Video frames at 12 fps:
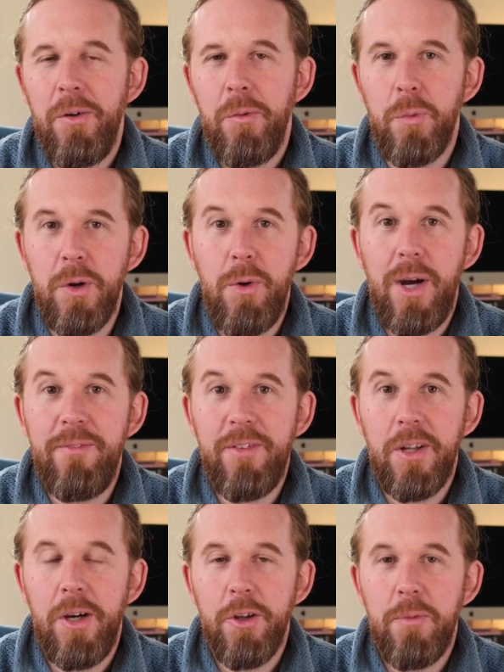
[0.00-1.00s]
We arrived
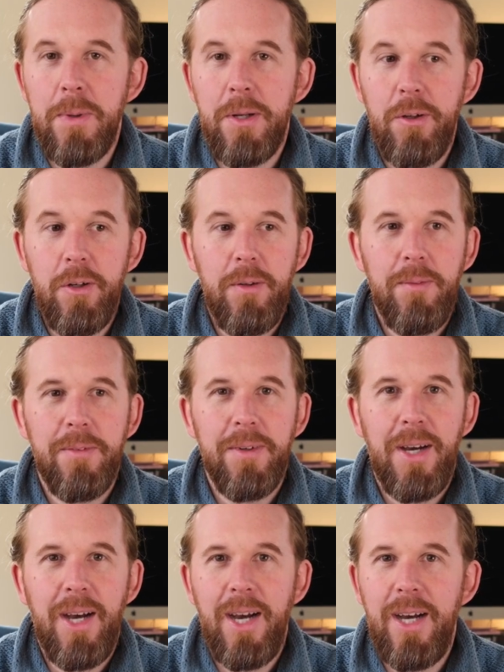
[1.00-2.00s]
at the hospital
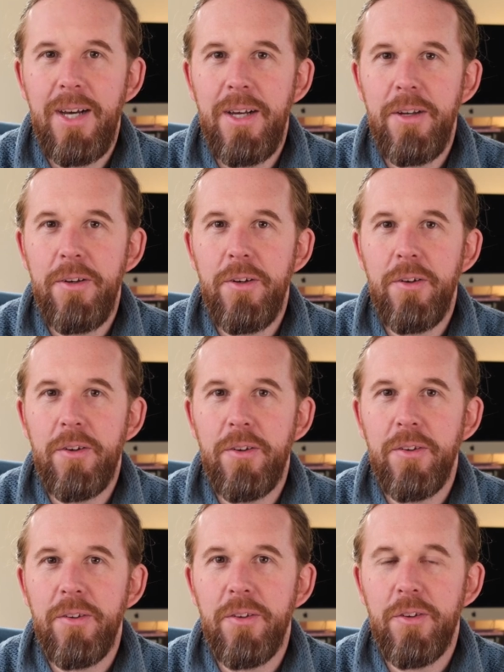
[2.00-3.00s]
and
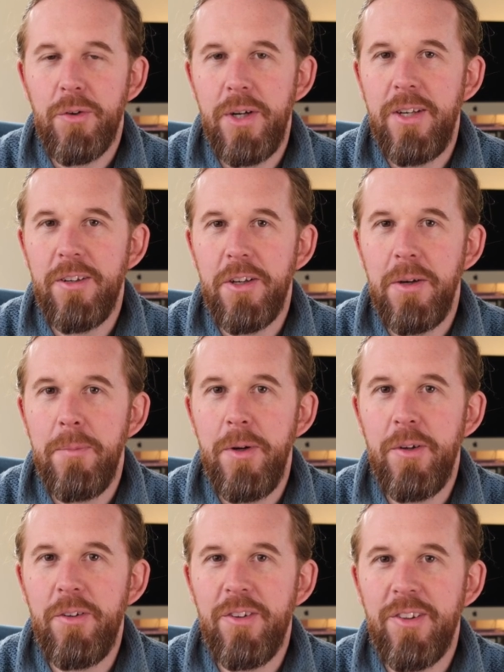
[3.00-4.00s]
straight into the
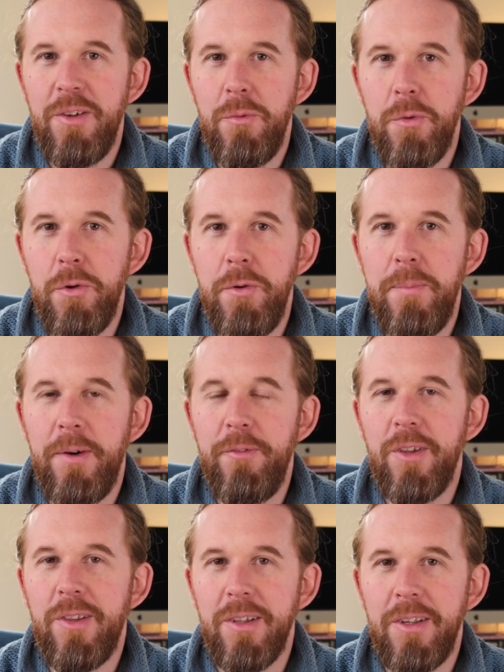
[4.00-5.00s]
emergency room.
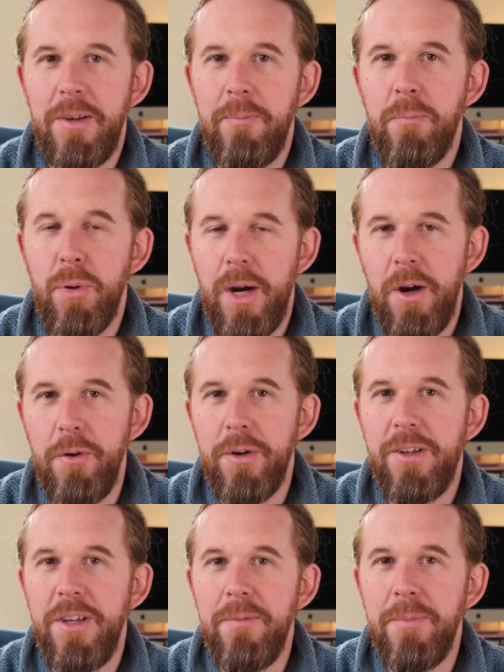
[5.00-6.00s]
Obviously,
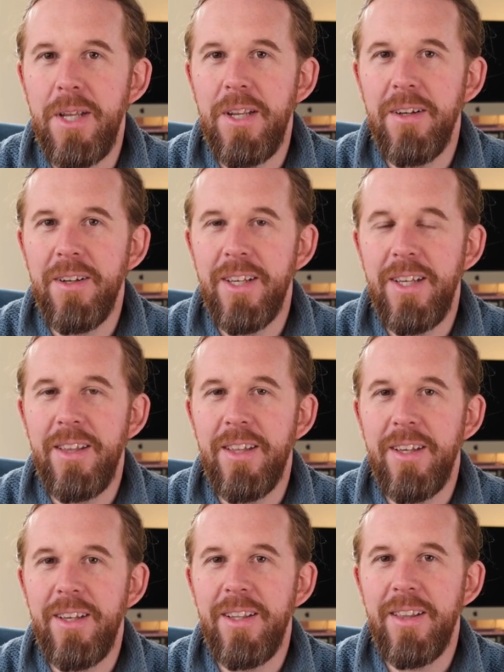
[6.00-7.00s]
priority immediately.
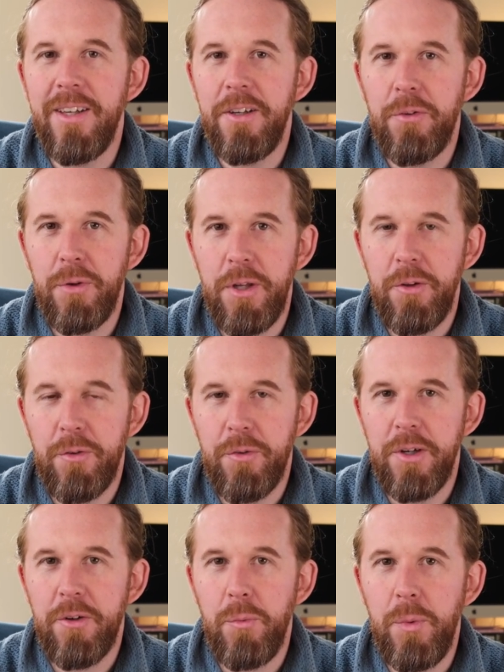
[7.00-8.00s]
They treat you
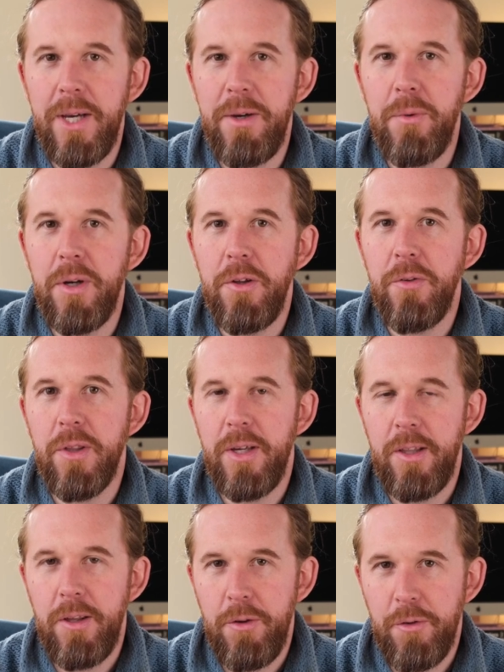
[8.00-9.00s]
straight away when you say
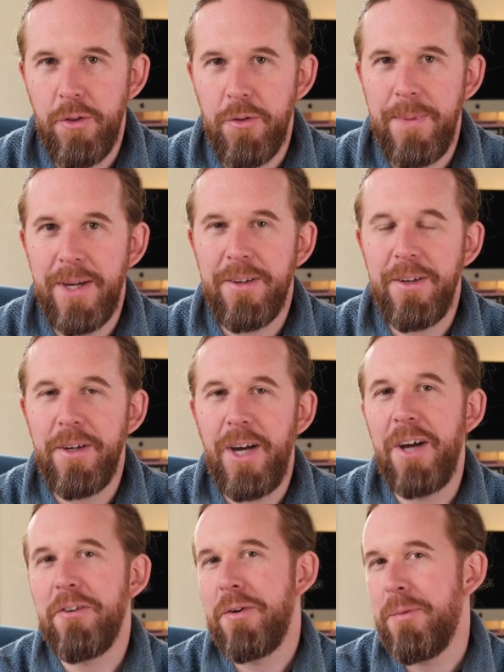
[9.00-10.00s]
that you're suspecting.
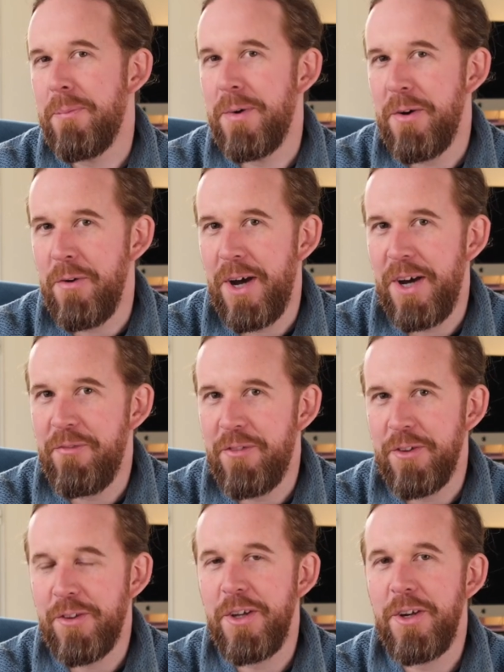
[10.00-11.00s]
Actually, when we arrived,
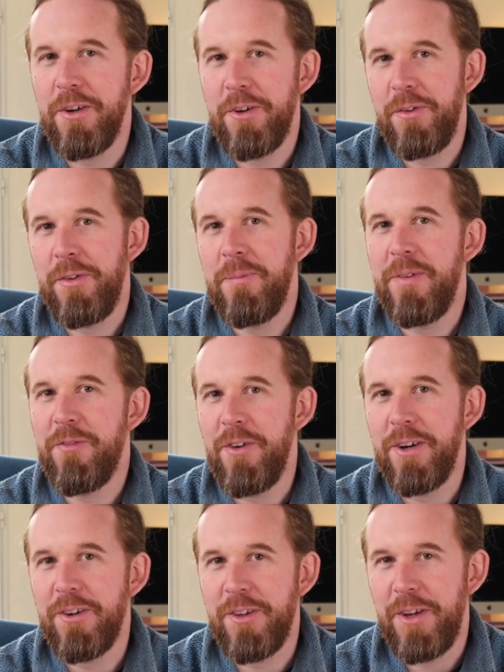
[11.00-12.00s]
Justynia told them in
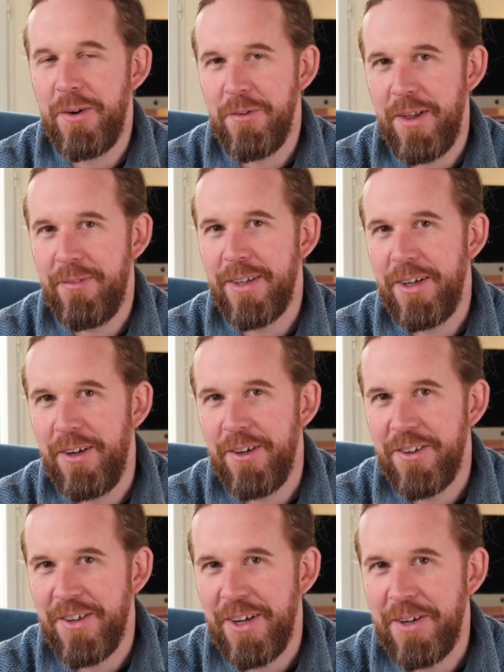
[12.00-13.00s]
French that I was having a
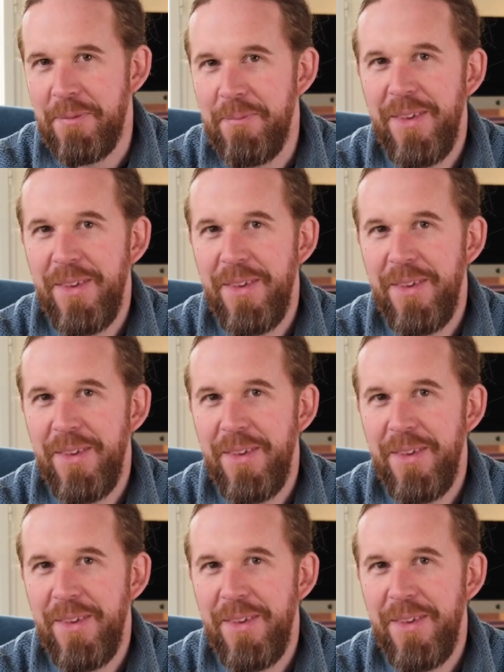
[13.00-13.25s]
heart attack.